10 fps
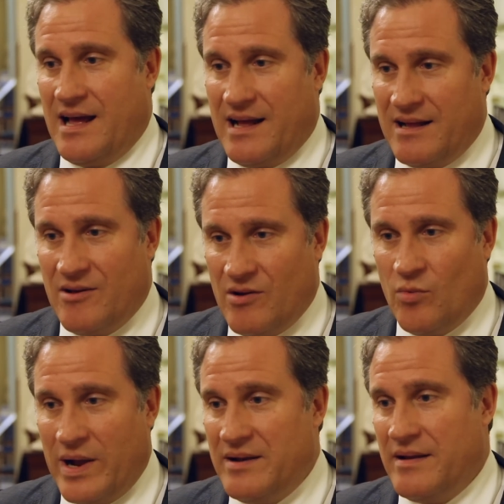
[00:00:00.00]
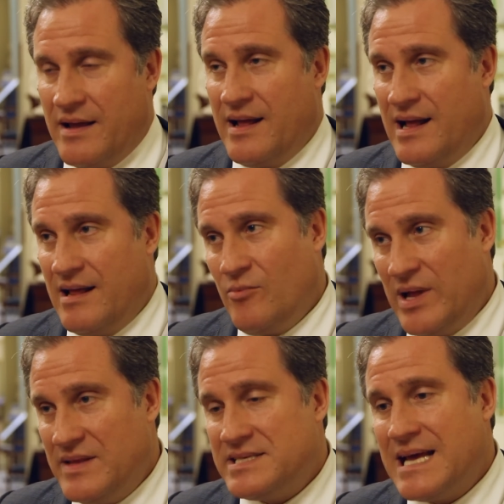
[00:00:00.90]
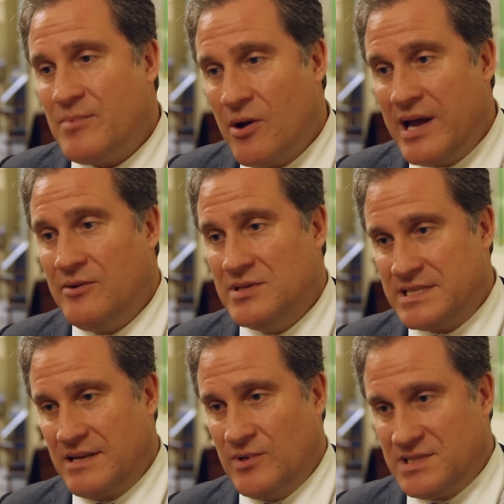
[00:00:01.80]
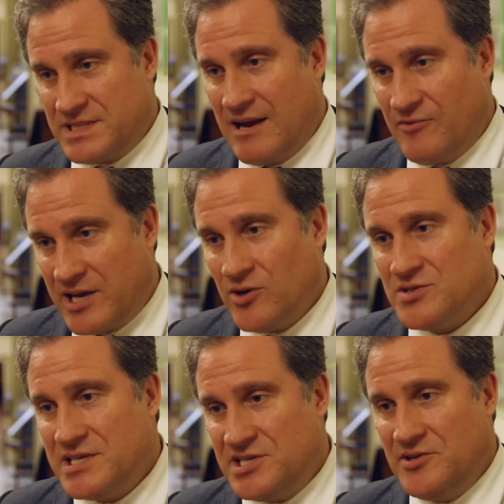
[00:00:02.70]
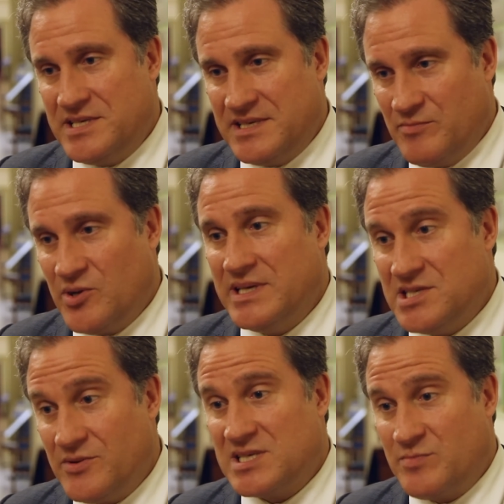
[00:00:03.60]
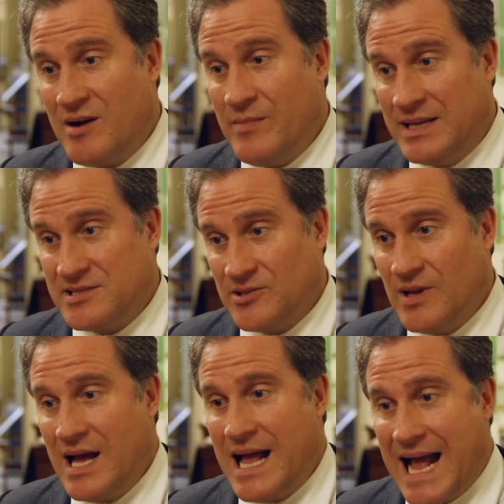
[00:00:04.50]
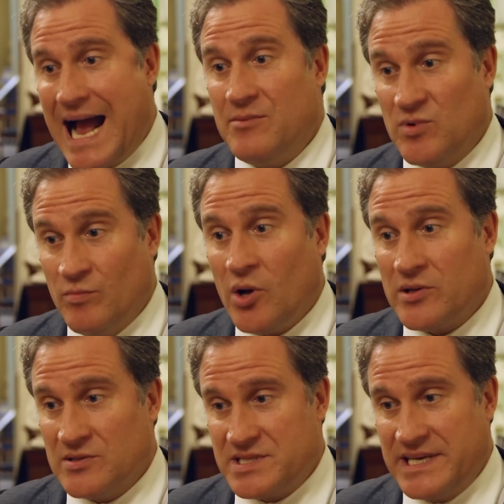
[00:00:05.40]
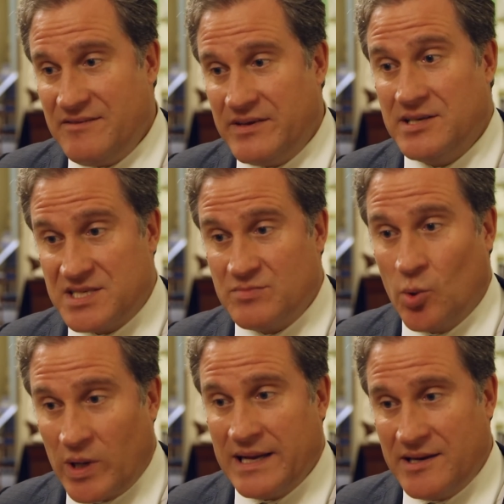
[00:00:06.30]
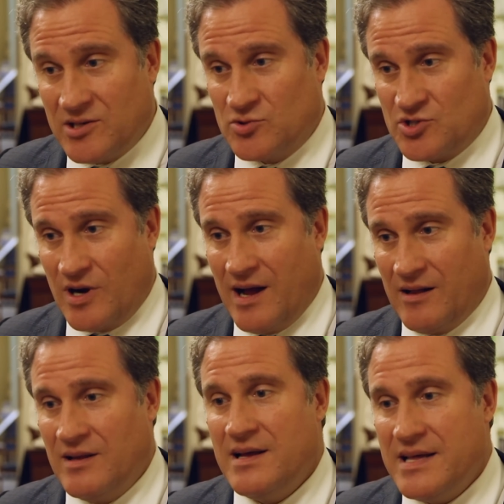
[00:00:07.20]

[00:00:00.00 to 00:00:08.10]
uh, when, uh, when this ApoA was, was uh, reconstituted and put into experimental animal models, and even in a small clinical trial,